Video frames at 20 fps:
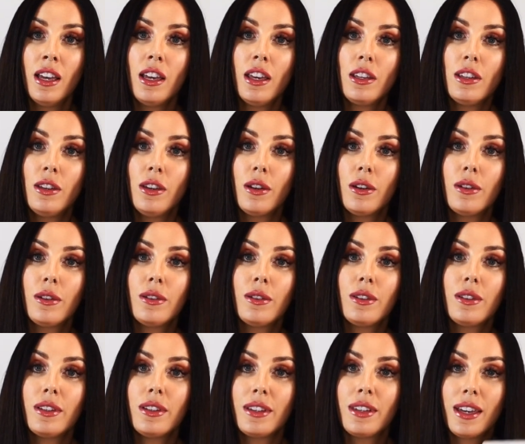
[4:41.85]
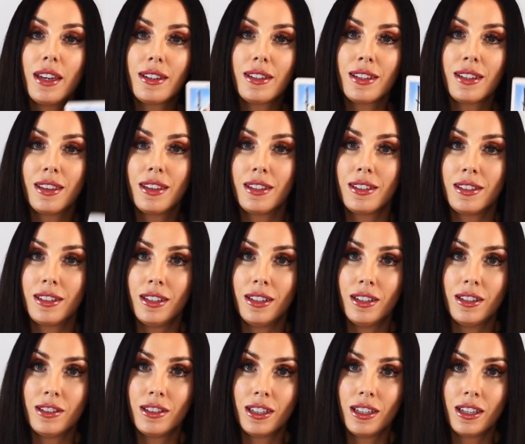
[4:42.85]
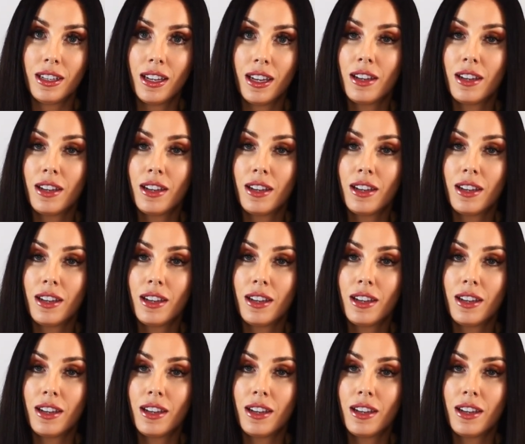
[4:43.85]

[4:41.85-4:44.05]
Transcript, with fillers: you get to this energy.